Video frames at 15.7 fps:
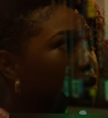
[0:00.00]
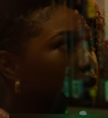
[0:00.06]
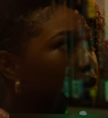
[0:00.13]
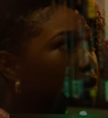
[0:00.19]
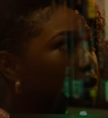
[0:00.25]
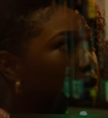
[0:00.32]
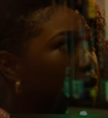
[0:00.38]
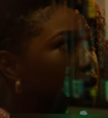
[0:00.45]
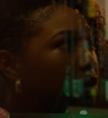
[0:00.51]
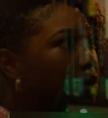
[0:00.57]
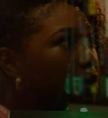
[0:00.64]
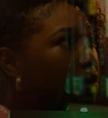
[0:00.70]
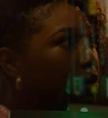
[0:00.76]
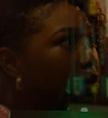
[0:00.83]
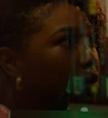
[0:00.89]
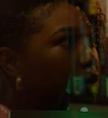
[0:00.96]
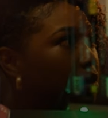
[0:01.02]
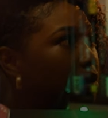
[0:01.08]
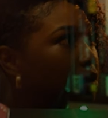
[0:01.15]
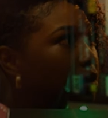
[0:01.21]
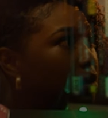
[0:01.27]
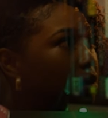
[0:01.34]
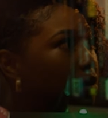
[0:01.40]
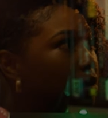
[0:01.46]

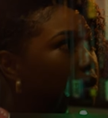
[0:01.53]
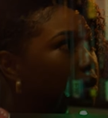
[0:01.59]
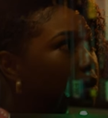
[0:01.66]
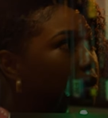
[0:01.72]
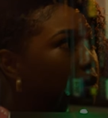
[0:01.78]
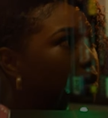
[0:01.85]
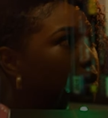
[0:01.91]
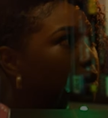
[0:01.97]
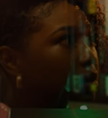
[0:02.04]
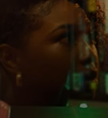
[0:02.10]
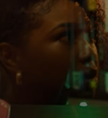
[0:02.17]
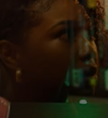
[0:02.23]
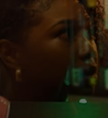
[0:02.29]
[no speech]